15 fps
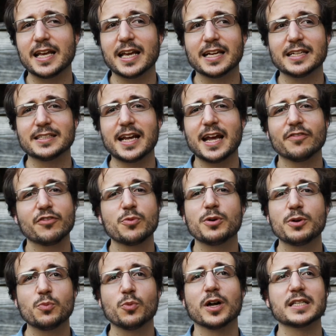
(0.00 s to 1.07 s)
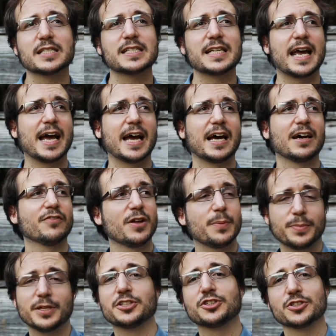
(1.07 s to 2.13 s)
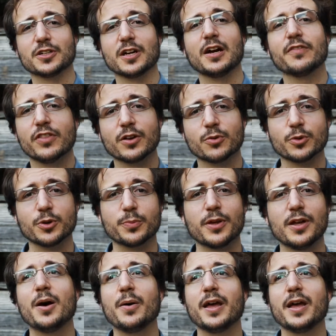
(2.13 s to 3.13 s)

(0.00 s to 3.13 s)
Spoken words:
and everyone wants to have a picture of the group,